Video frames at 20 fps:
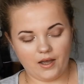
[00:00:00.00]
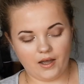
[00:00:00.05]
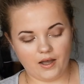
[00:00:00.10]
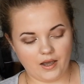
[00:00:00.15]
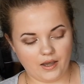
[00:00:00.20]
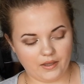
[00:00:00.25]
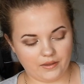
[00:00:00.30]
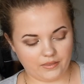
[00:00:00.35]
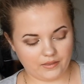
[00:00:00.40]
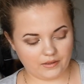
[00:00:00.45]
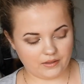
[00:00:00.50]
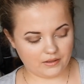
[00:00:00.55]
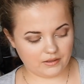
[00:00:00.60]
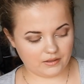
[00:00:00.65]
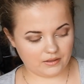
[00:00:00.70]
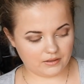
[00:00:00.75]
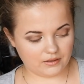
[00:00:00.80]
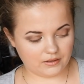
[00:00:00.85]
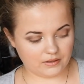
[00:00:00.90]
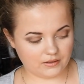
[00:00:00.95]
I
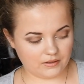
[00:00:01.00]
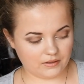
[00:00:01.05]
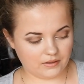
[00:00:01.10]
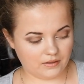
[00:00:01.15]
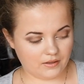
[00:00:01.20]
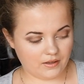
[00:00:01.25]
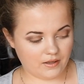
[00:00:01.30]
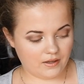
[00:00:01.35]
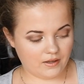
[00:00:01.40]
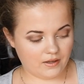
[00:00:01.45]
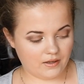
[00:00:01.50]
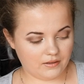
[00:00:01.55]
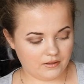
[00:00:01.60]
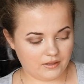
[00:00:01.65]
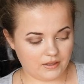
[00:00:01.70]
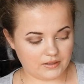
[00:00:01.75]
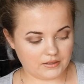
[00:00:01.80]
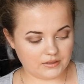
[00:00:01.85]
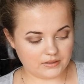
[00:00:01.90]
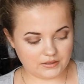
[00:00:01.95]
think
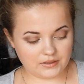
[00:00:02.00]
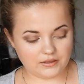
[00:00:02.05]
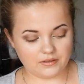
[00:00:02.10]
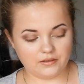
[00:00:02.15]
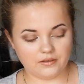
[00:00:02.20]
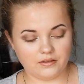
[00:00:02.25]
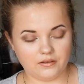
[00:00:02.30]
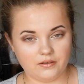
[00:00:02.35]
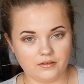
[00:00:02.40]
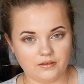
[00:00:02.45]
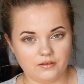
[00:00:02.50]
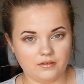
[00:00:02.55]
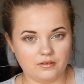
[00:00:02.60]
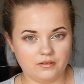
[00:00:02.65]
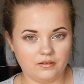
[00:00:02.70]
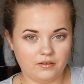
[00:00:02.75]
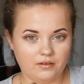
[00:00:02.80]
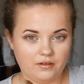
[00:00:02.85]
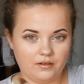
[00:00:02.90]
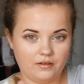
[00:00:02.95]
they still